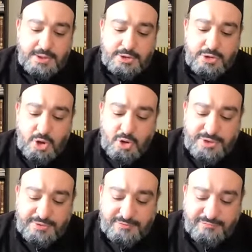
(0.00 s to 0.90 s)
know
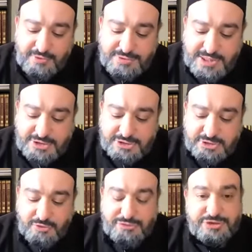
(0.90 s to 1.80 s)
that the
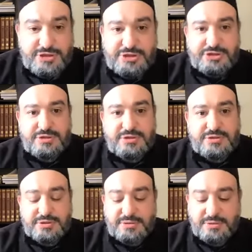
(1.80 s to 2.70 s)
foundation of
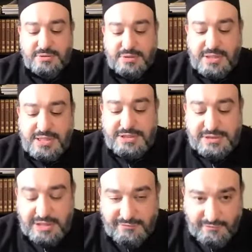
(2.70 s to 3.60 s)
stinginess is
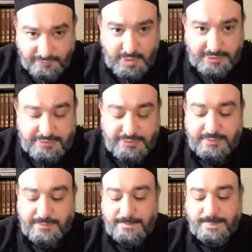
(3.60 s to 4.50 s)
love of wealth,
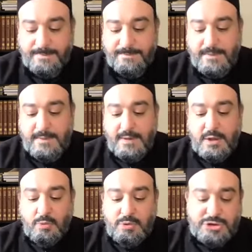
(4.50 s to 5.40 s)

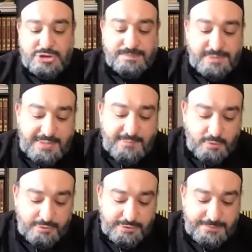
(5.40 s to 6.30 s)
which is
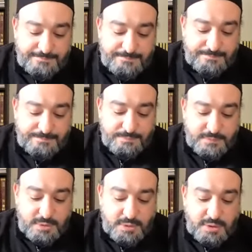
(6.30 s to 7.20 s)
blameworthy.
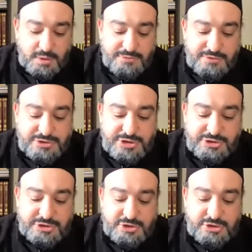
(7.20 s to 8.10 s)
The
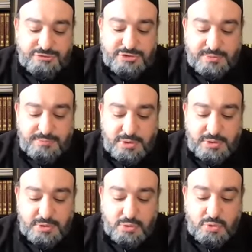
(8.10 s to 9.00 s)
stinginess of someone who